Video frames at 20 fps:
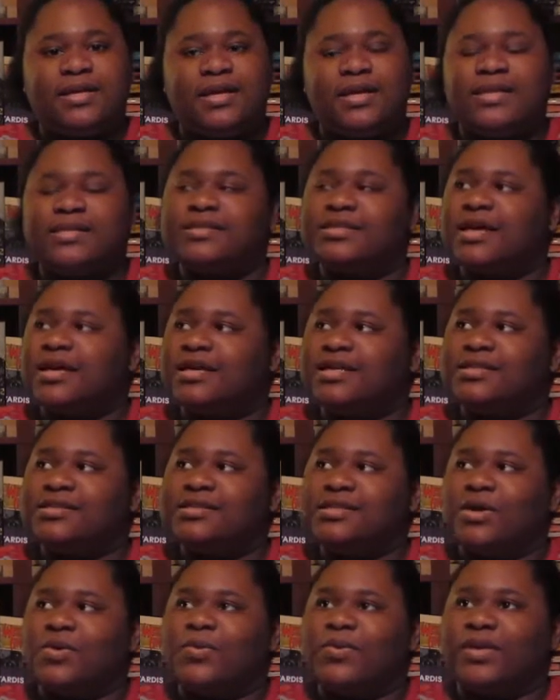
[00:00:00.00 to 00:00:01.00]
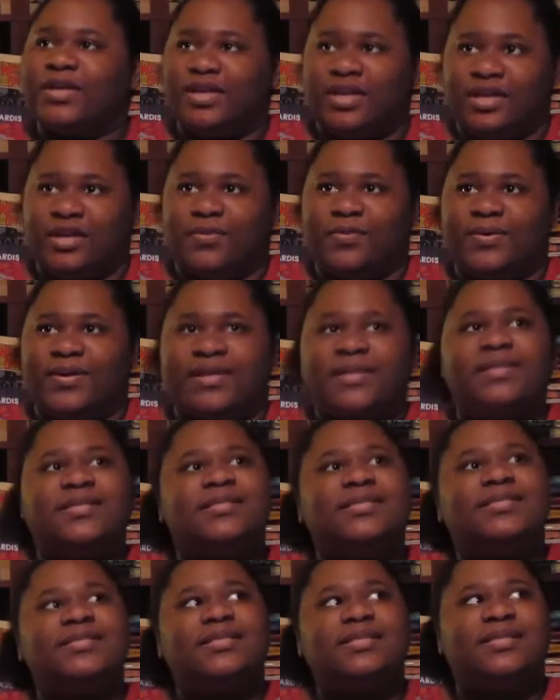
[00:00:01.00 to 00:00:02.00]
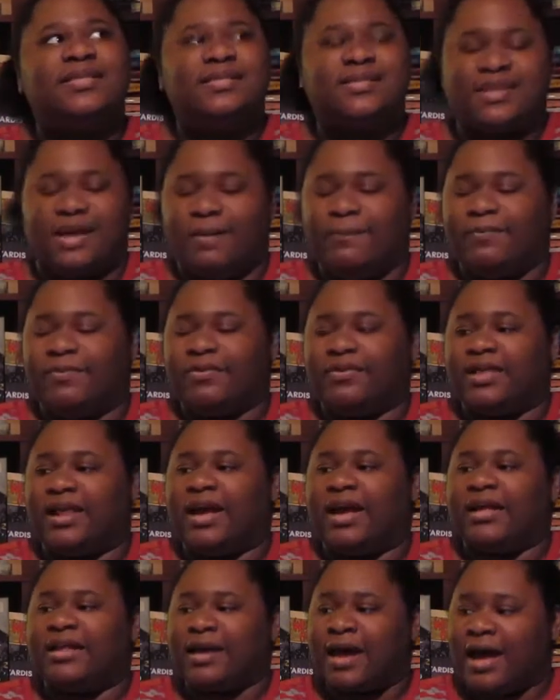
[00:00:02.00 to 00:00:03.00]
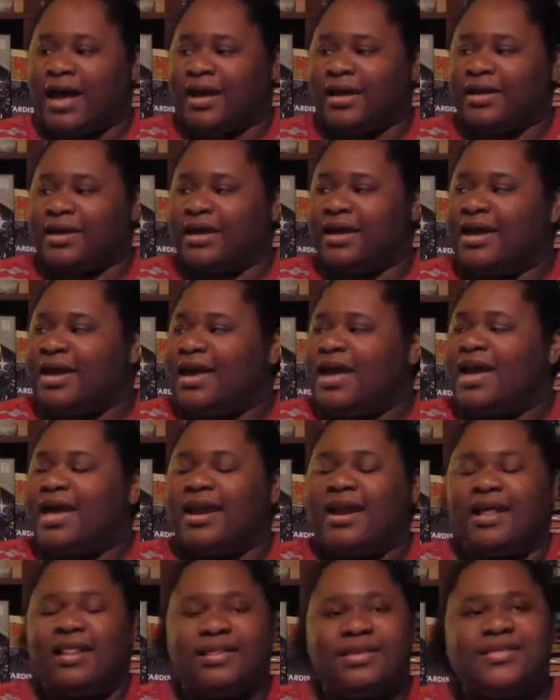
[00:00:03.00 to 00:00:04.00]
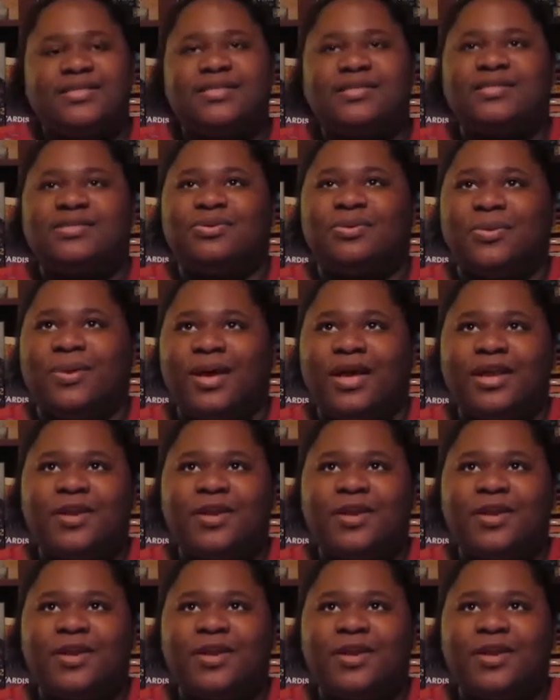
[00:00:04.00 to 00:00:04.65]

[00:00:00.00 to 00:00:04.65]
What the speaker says: and it sounded so good when I listened to the sample that I got it and I listened to it,